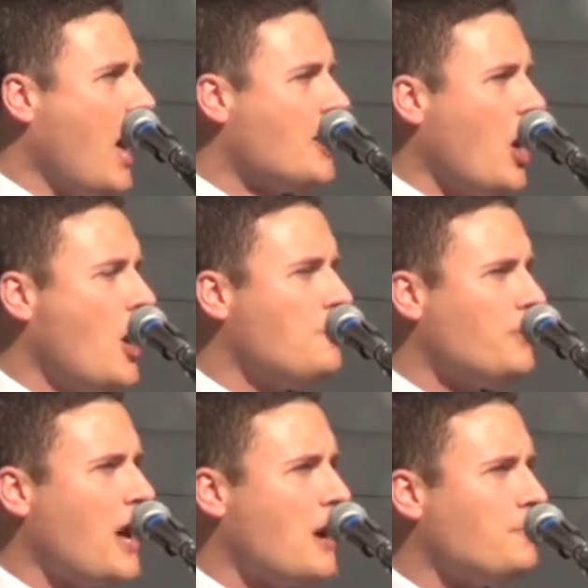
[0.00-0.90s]
and
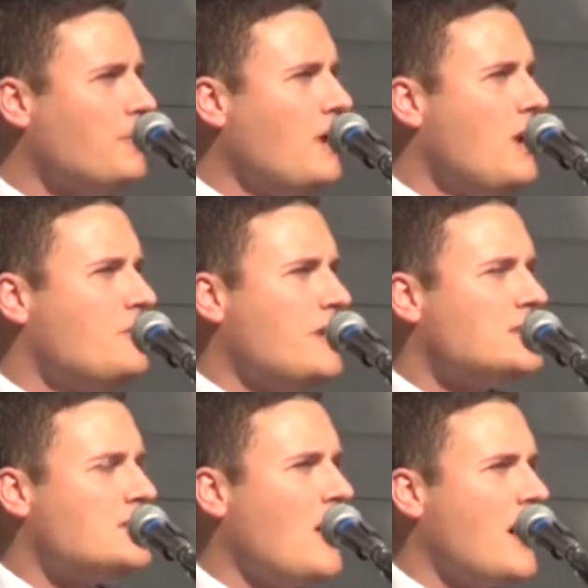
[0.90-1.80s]
open up the
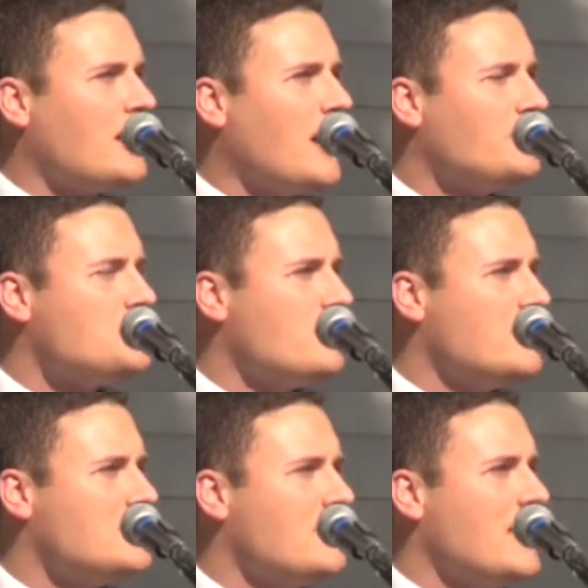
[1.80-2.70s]
entire
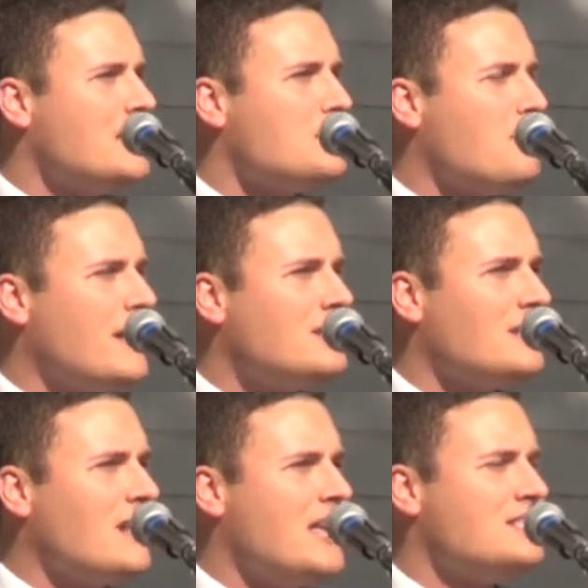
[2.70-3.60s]
country to the
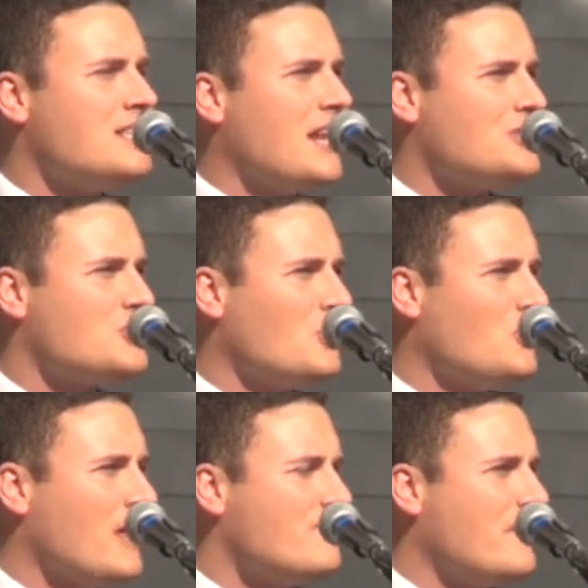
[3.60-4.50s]
independent
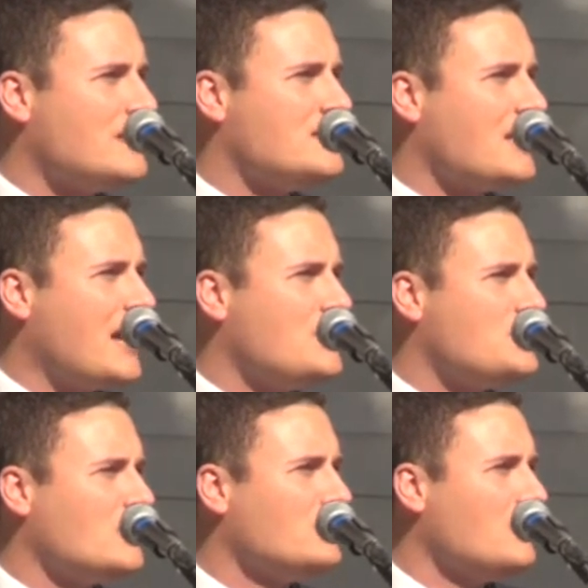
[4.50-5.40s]
international
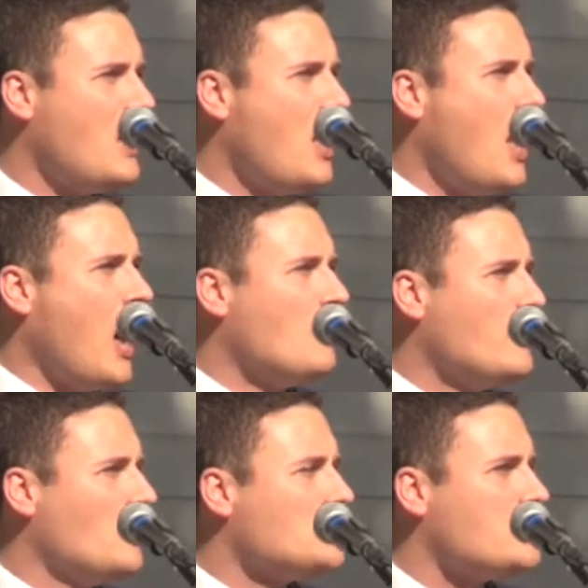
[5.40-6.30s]
investigation. And
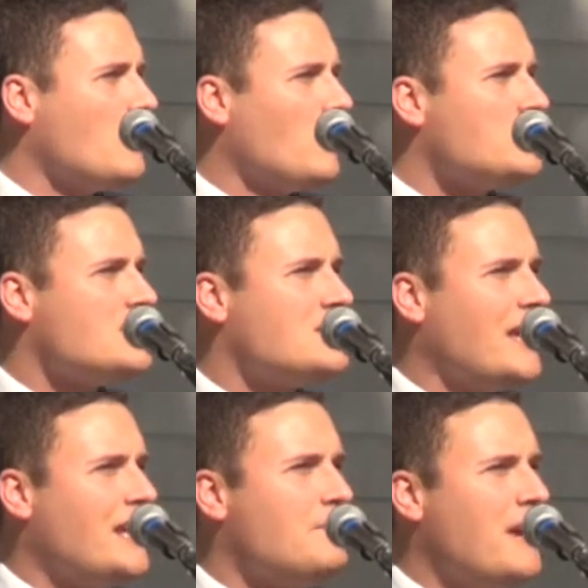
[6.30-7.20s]
we also want to
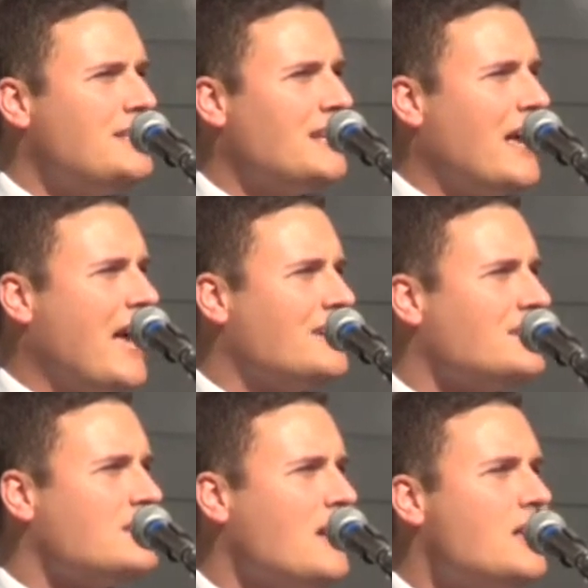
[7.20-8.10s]
see an immediate
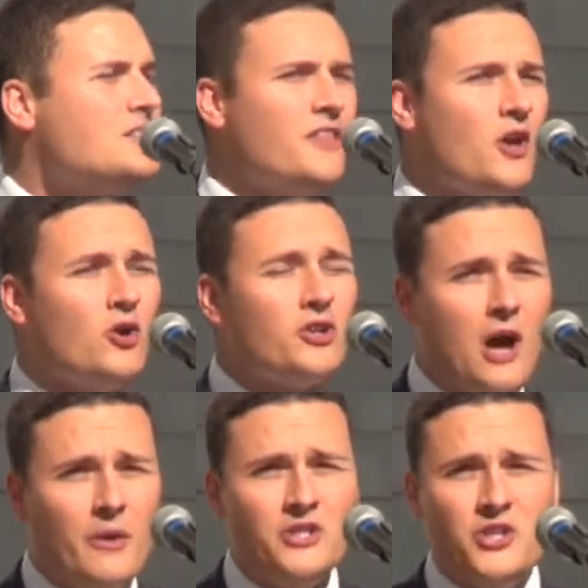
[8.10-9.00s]
end to the
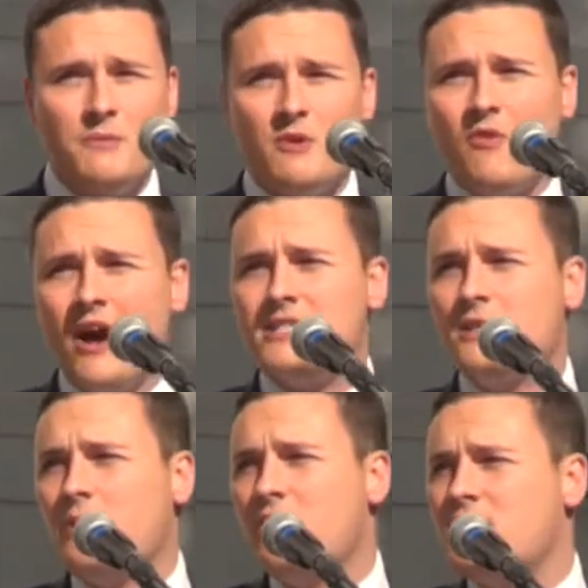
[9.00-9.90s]
ongoing human rights
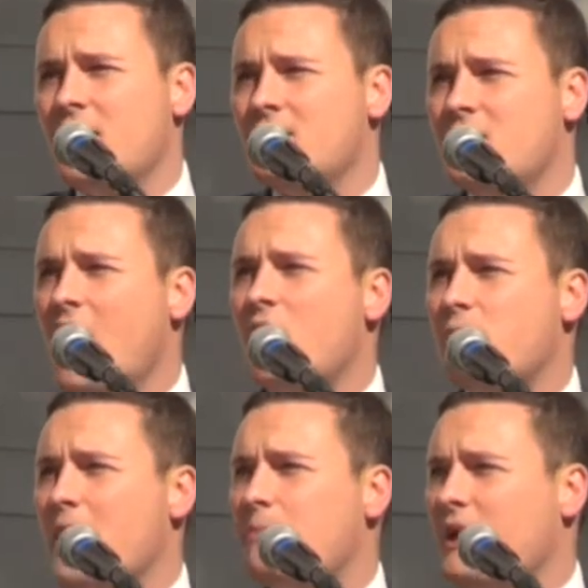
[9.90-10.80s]
abuses of
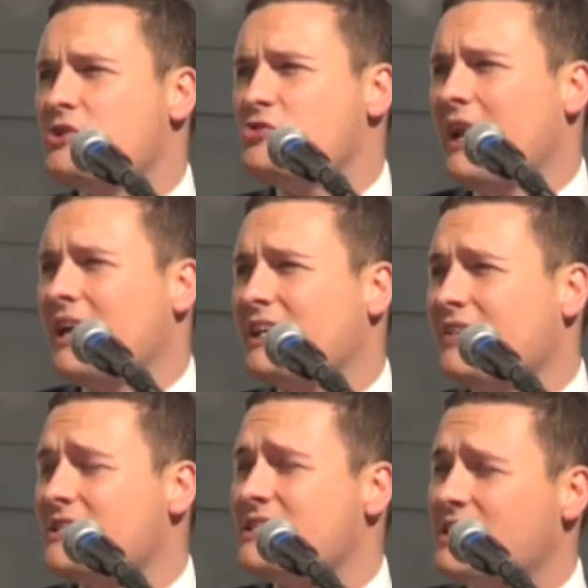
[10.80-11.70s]
people in Sri Lanka
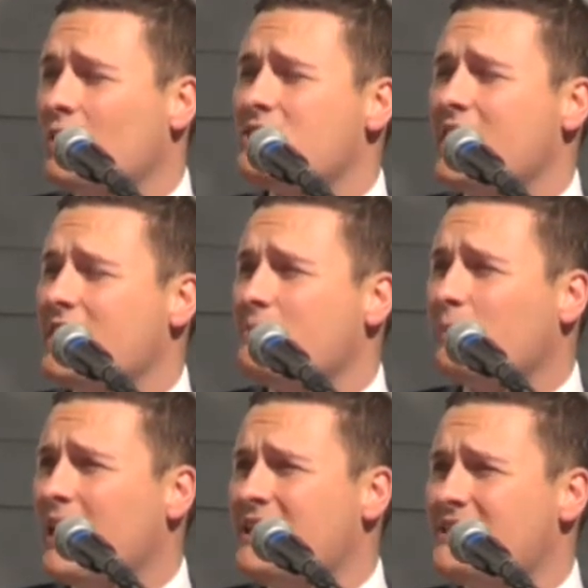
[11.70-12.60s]
that's still taking
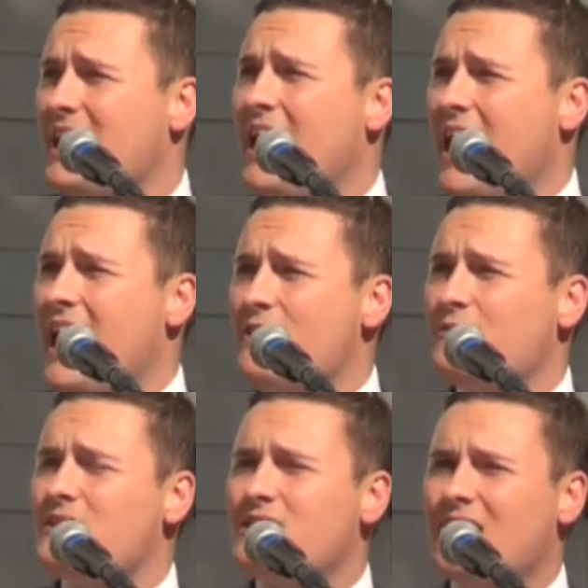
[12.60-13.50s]
place
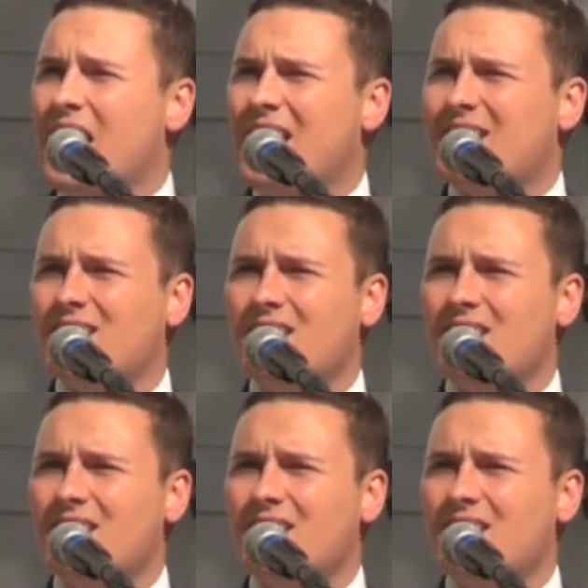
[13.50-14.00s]
even today.